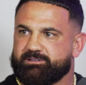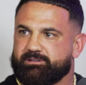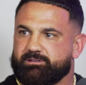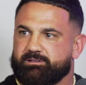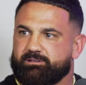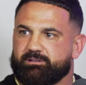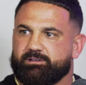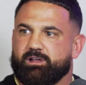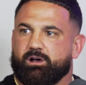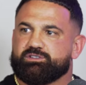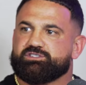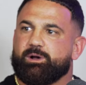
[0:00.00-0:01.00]
Truth. You
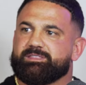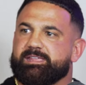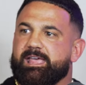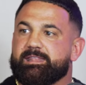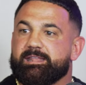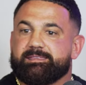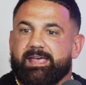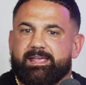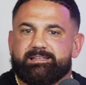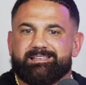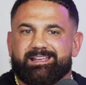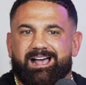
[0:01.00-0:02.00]
know, so at the end of the
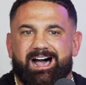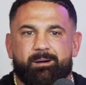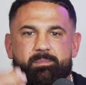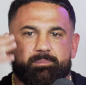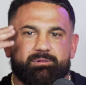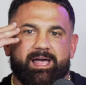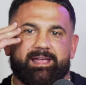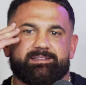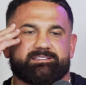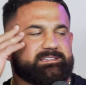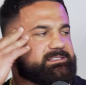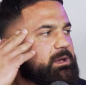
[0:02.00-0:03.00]
day, it's like I'm applying
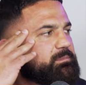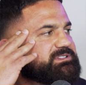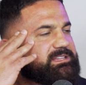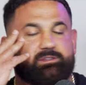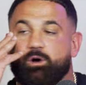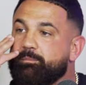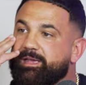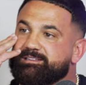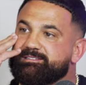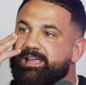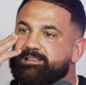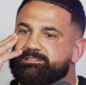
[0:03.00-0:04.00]
this to numbers that don't make
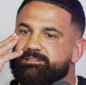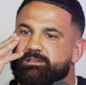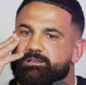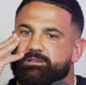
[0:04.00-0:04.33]
sense.